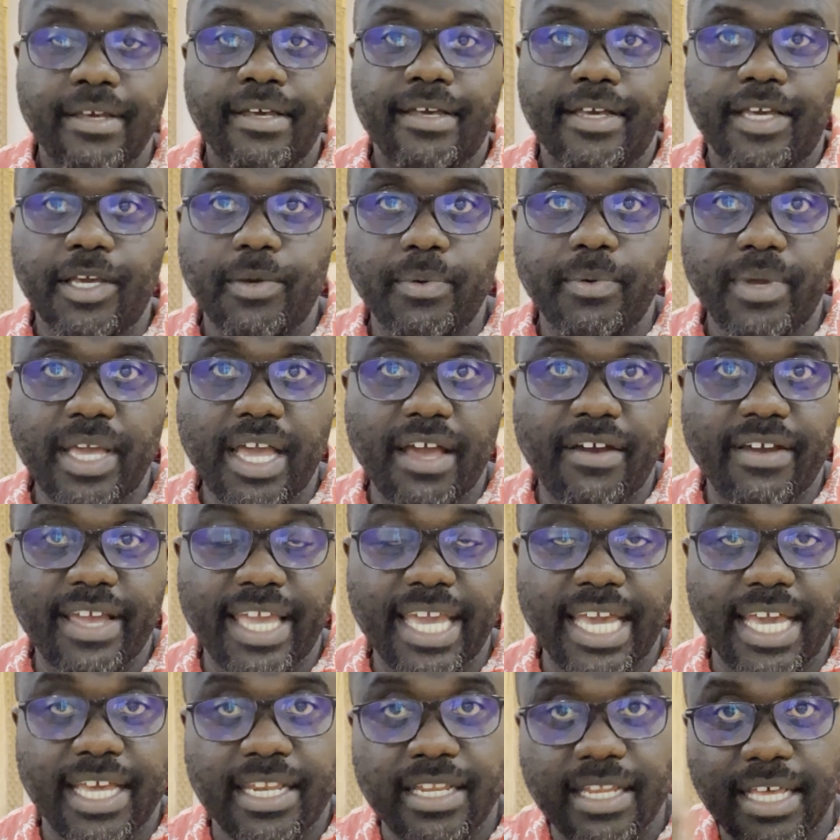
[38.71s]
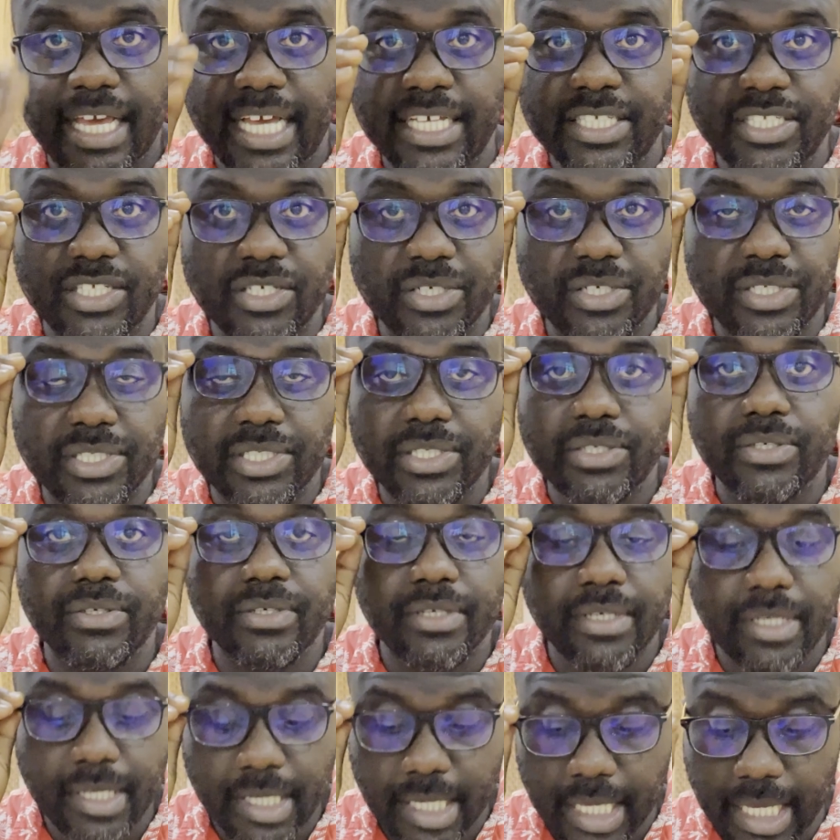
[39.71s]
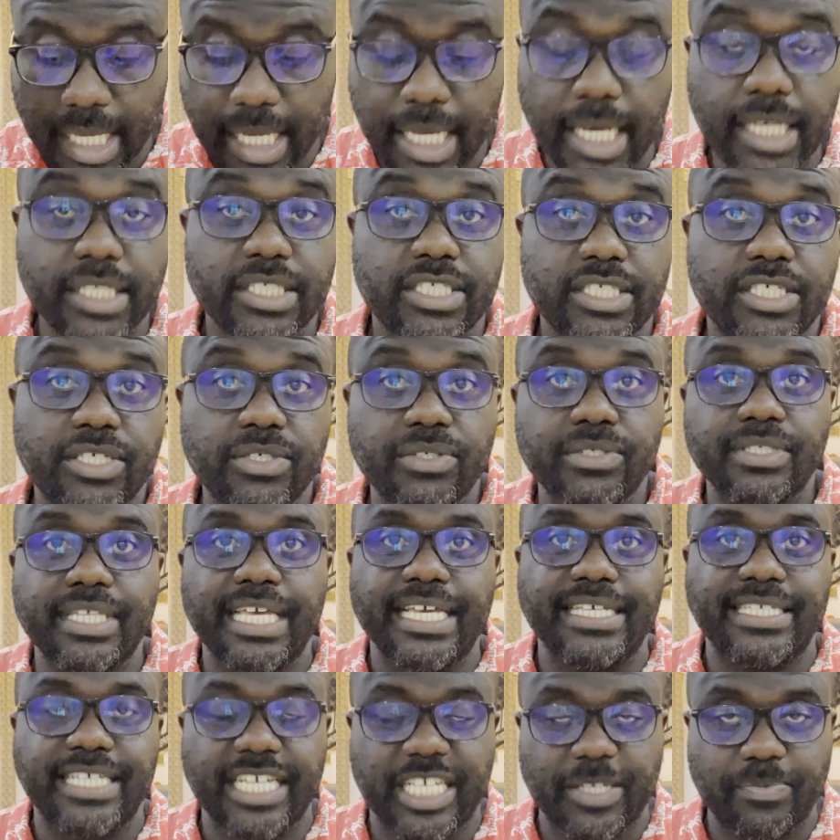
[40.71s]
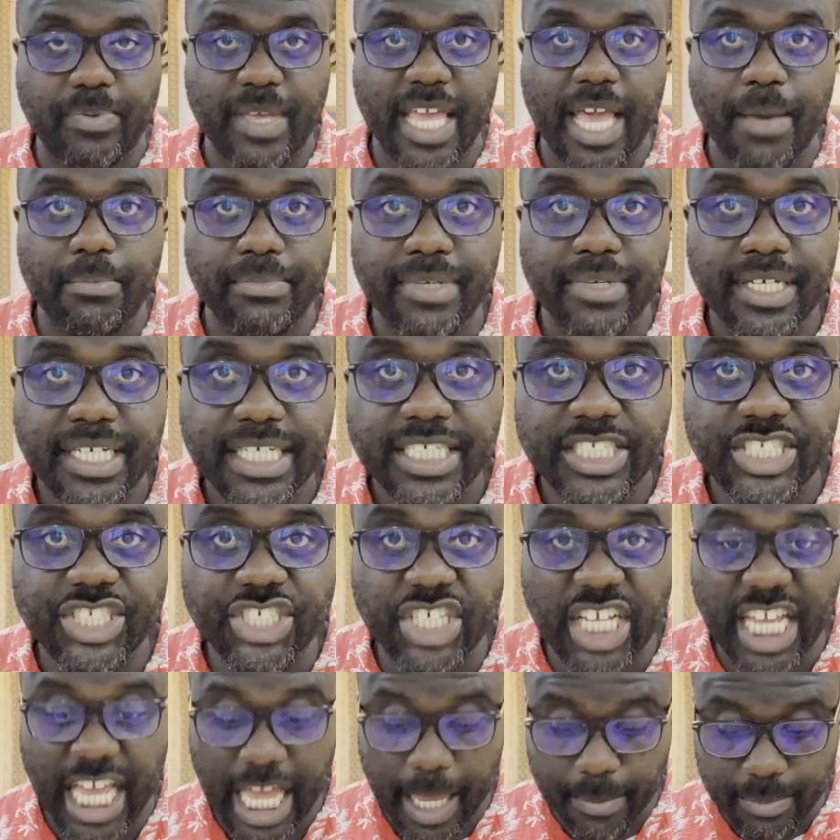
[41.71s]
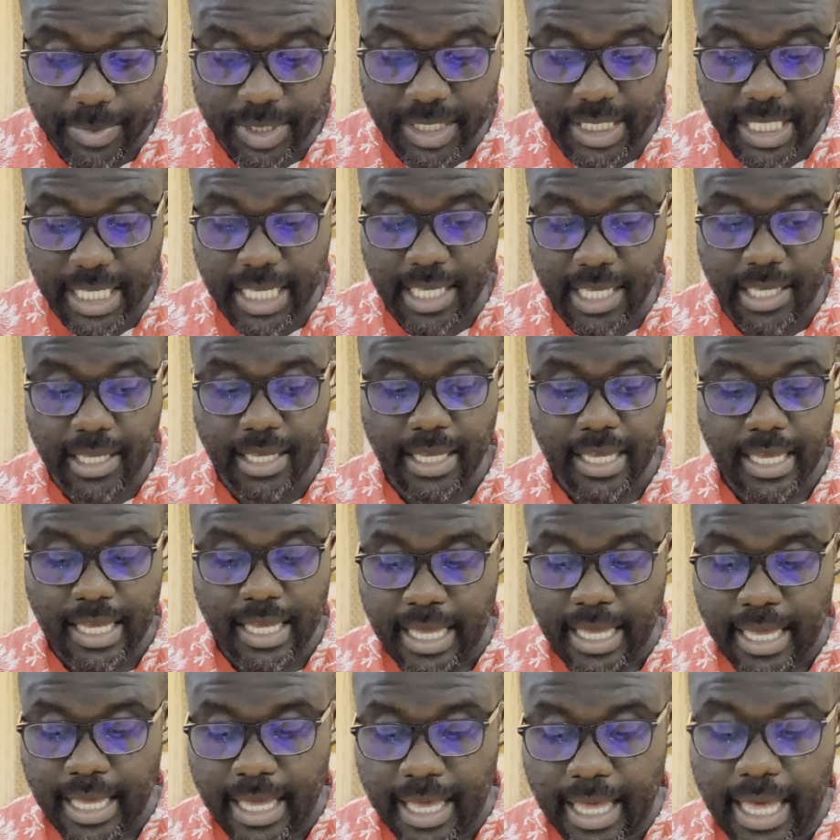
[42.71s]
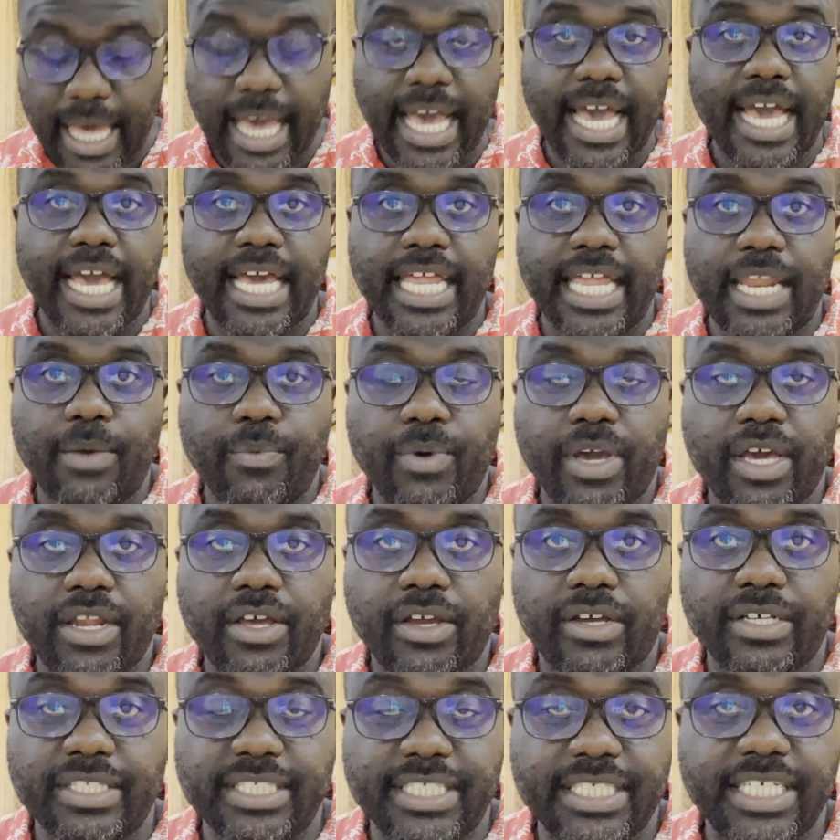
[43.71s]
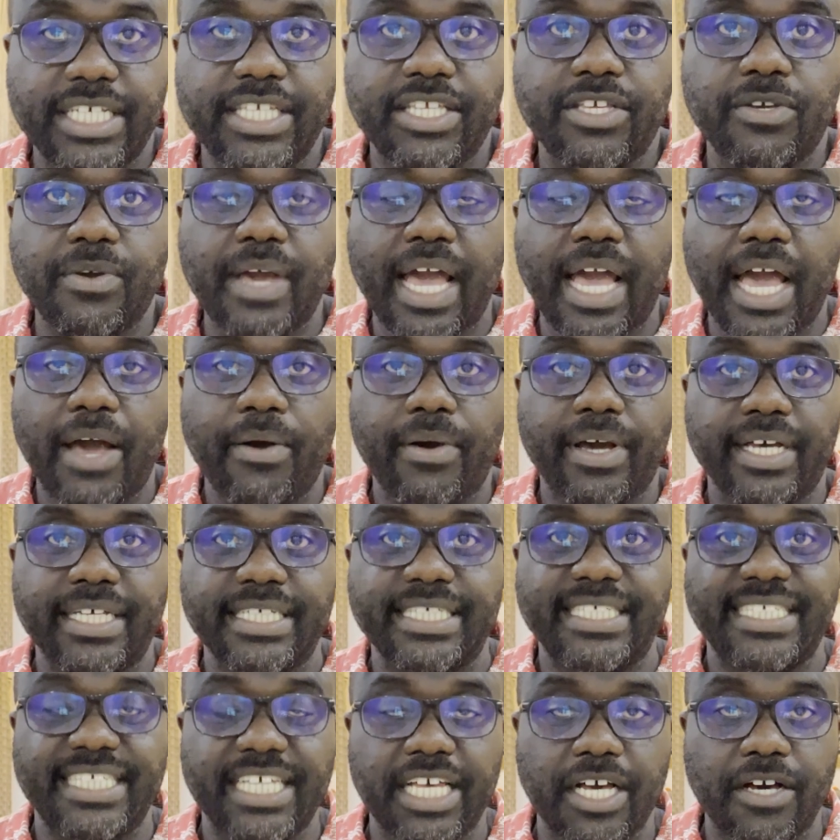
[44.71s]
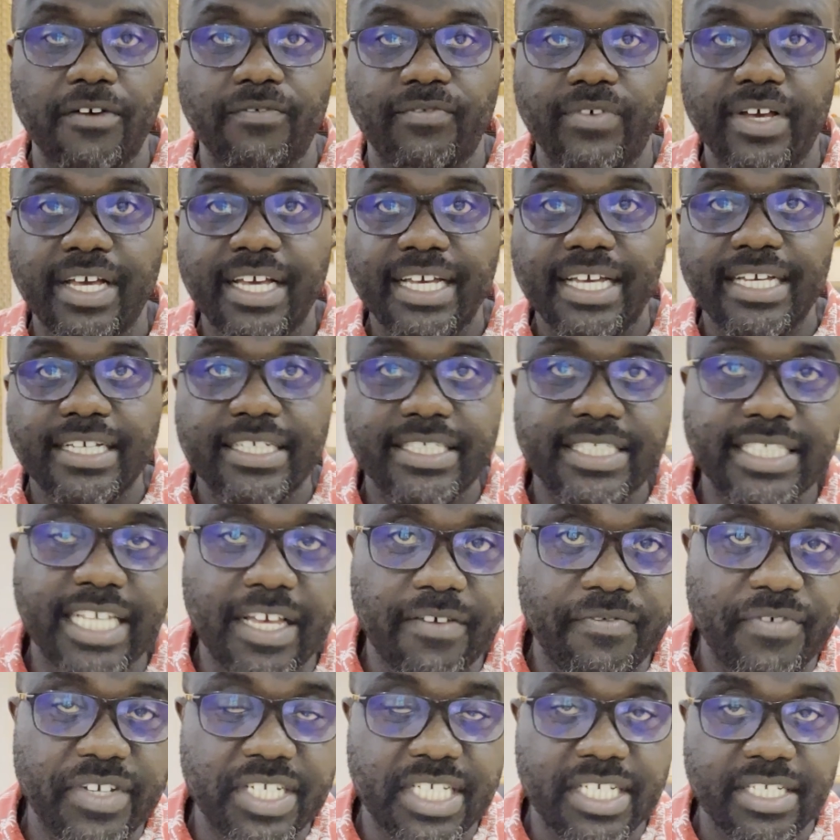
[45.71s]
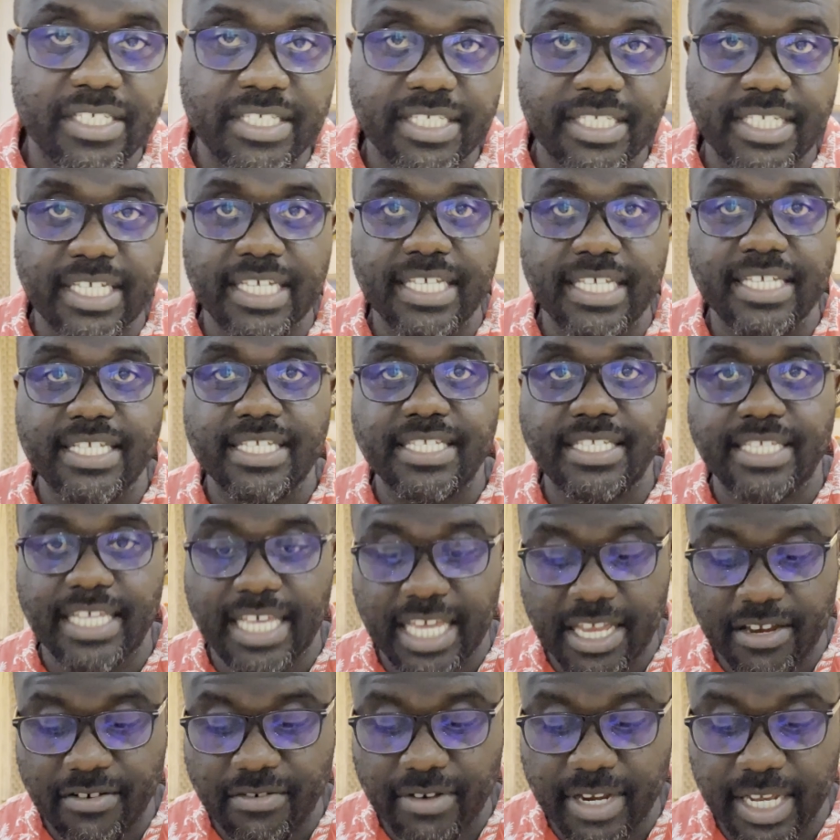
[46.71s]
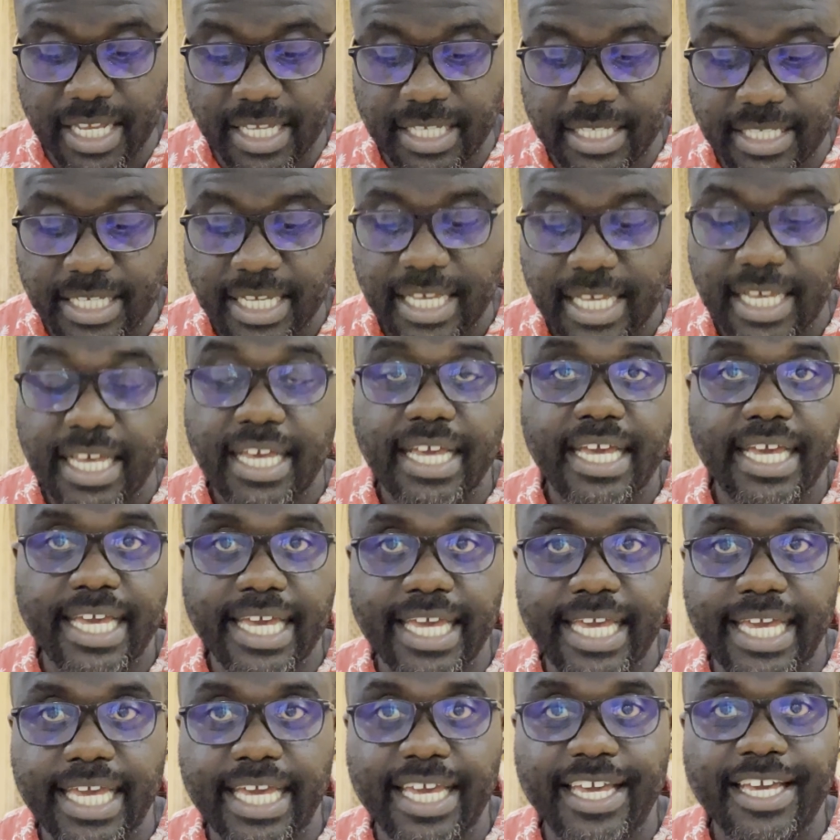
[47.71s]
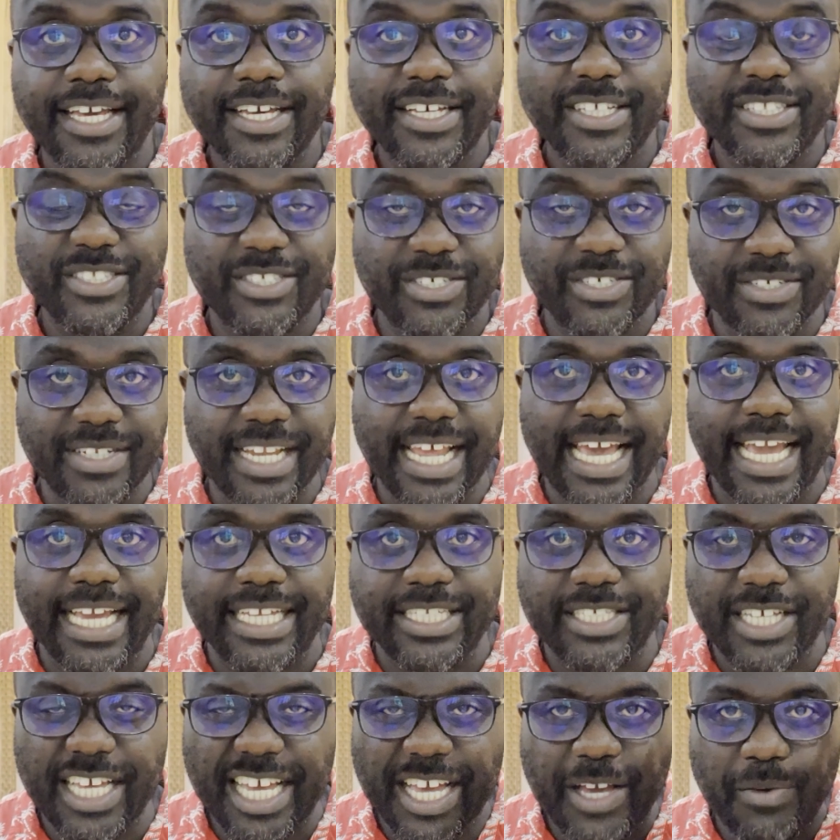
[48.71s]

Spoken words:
Here we are again, as usual, Tuesday, 6 p.m. GMT, and we're going to continue our self-sufficiency series here tonight.